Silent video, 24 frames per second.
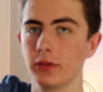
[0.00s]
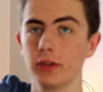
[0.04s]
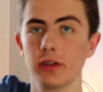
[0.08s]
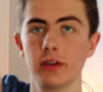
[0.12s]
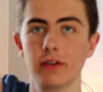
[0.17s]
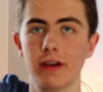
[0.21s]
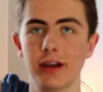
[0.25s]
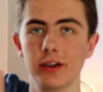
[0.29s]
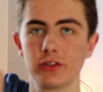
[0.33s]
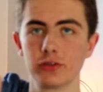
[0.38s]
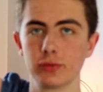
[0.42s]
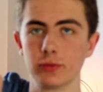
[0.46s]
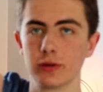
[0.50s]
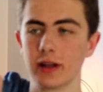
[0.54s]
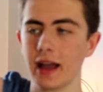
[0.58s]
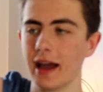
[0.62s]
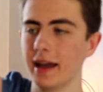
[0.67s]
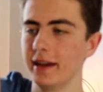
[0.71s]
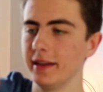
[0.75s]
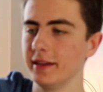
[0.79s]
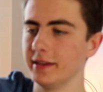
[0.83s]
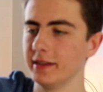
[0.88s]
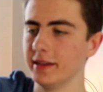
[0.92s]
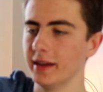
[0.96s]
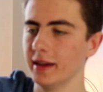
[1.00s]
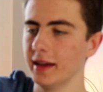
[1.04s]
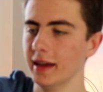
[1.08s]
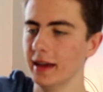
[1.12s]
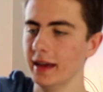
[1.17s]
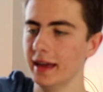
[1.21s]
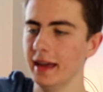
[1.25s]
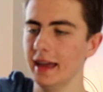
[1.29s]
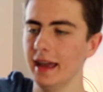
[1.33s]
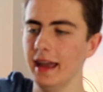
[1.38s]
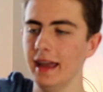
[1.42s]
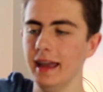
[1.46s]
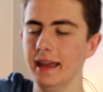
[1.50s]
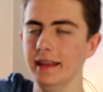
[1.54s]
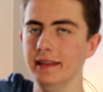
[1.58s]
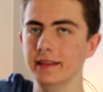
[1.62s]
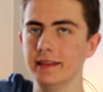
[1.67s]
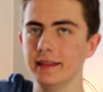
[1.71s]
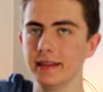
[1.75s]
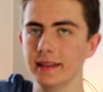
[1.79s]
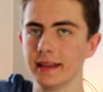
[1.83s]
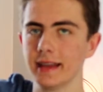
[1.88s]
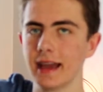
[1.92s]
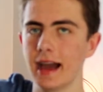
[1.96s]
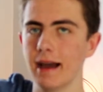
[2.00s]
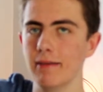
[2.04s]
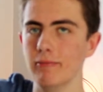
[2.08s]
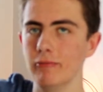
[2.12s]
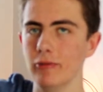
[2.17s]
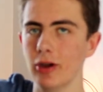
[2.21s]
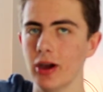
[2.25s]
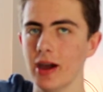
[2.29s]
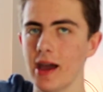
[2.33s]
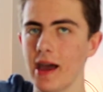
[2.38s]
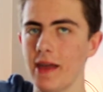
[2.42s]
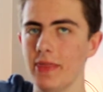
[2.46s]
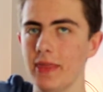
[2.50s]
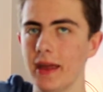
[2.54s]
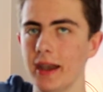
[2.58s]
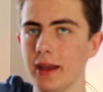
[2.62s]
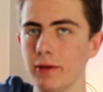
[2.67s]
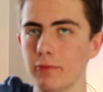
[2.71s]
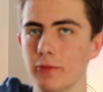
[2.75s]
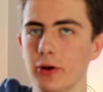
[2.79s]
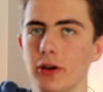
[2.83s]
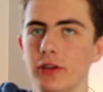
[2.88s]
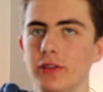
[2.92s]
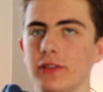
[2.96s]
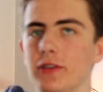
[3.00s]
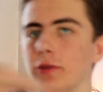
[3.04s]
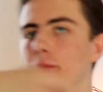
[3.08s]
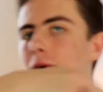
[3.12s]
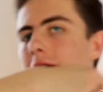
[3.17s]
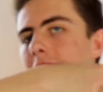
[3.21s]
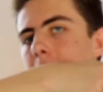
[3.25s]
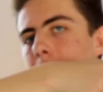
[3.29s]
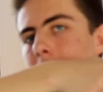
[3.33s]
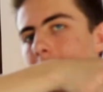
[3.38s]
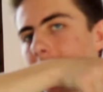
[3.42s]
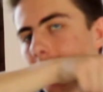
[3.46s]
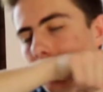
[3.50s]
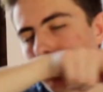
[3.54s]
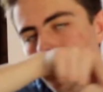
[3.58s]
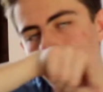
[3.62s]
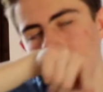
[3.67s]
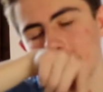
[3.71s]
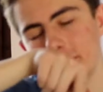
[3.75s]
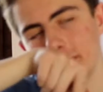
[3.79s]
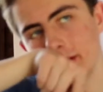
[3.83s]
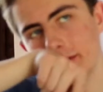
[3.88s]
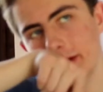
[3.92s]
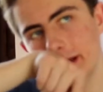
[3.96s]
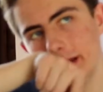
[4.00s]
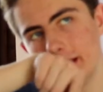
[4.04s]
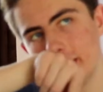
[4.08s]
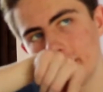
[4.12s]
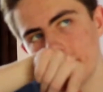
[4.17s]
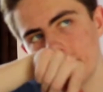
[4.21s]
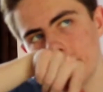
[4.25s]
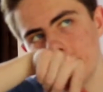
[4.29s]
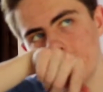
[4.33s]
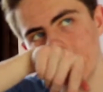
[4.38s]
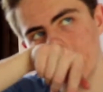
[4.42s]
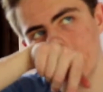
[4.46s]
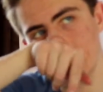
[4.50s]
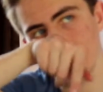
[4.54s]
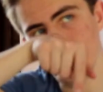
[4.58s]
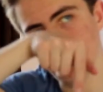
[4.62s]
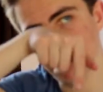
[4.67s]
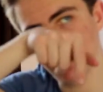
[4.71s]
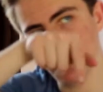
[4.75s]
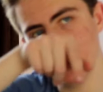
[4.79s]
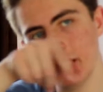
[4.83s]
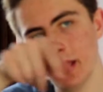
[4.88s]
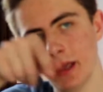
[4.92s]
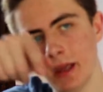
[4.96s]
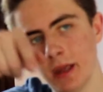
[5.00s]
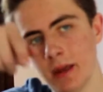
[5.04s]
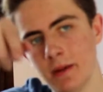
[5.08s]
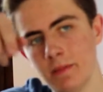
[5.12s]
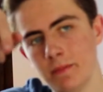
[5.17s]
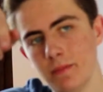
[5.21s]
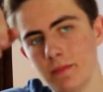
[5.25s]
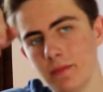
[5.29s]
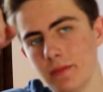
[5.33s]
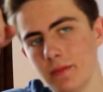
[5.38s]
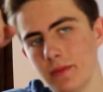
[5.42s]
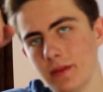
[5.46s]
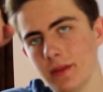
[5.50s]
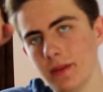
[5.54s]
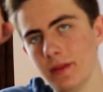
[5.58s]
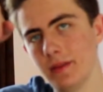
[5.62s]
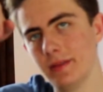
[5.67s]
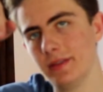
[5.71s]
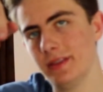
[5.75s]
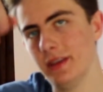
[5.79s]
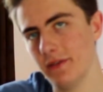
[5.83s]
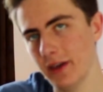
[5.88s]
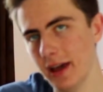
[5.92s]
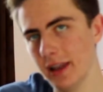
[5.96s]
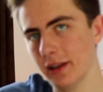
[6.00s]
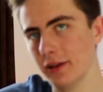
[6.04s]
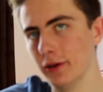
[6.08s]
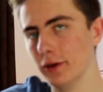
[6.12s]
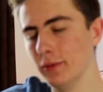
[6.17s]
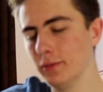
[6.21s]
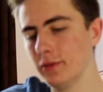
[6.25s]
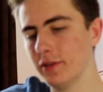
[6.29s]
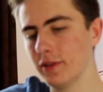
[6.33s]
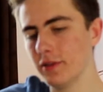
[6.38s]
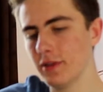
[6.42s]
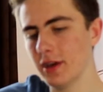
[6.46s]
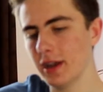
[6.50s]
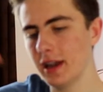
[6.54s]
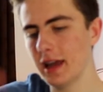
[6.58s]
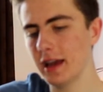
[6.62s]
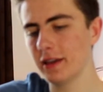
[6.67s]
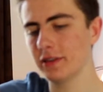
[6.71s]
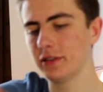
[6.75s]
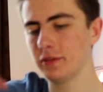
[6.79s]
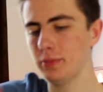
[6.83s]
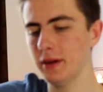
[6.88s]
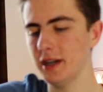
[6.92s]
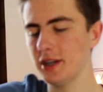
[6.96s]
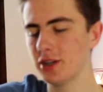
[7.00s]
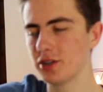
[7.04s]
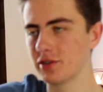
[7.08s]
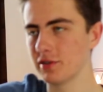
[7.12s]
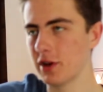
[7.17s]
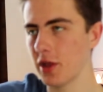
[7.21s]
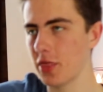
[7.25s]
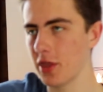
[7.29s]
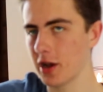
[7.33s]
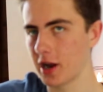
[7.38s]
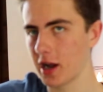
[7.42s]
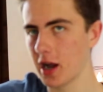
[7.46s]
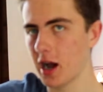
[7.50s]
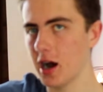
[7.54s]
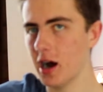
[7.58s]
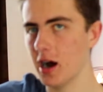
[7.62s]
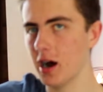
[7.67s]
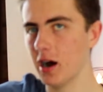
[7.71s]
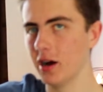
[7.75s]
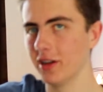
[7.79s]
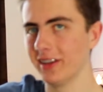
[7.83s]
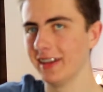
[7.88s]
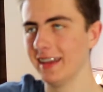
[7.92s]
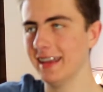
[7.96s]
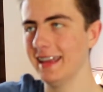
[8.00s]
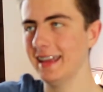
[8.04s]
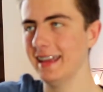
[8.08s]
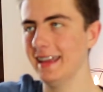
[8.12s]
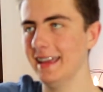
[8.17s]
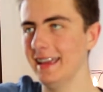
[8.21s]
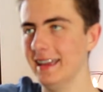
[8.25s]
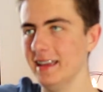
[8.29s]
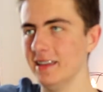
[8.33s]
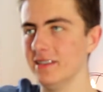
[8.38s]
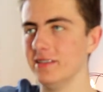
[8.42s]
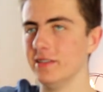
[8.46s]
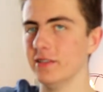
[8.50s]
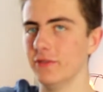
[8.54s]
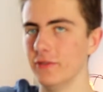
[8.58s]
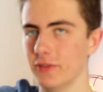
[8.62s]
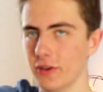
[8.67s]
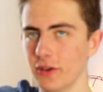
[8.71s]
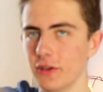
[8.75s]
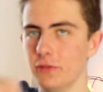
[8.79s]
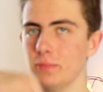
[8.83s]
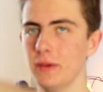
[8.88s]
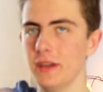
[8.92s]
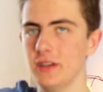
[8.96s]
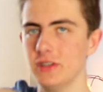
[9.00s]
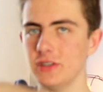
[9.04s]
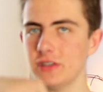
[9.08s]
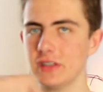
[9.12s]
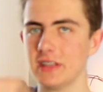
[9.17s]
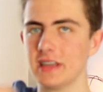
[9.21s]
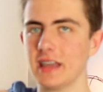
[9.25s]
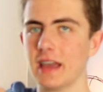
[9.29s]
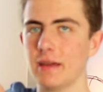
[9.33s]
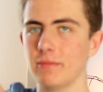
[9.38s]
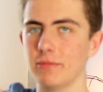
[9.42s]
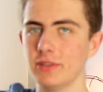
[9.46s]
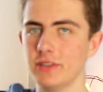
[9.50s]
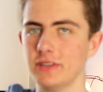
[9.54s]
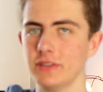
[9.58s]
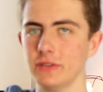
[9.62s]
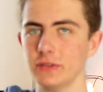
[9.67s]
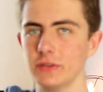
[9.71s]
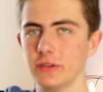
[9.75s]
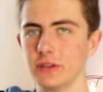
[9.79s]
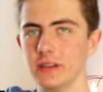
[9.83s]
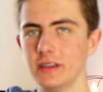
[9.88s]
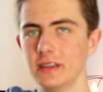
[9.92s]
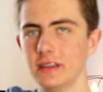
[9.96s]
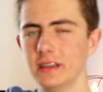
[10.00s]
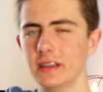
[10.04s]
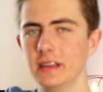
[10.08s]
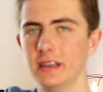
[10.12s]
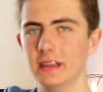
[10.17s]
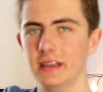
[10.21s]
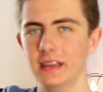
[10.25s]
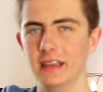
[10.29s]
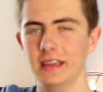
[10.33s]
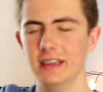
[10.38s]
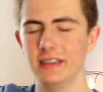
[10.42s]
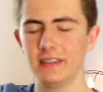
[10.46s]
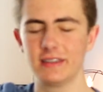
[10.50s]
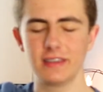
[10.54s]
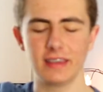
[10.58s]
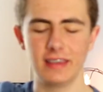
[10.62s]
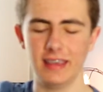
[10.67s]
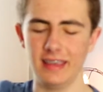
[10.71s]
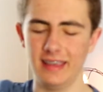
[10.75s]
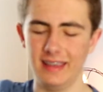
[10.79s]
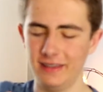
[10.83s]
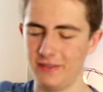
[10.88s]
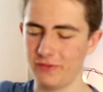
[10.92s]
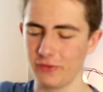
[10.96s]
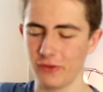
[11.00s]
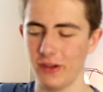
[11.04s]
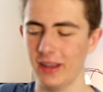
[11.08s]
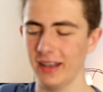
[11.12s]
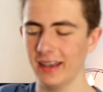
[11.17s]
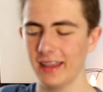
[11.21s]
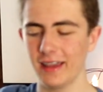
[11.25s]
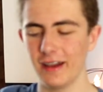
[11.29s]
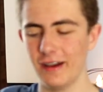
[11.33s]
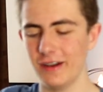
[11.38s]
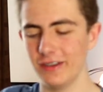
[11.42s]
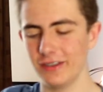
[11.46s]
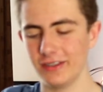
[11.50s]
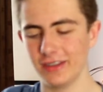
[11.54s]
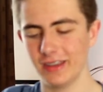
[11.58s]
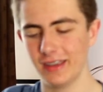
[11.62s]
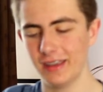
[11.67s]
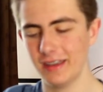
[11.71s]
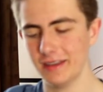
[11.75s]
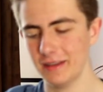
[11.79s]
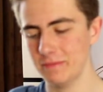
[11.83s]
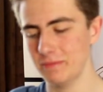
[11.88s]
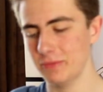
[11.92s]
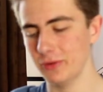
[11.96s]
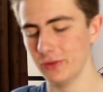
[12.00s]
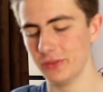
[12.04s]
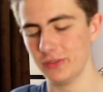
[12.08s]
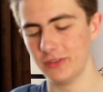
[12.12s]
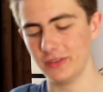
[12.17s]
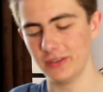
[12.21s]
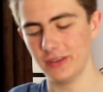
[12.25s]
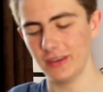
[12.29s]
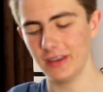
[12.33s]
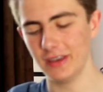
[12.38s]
your actual canister into the camera, and then it works its way backwards. So when you go and get them developed, the last picture on the card is the first picture the camera took. It's really odd, but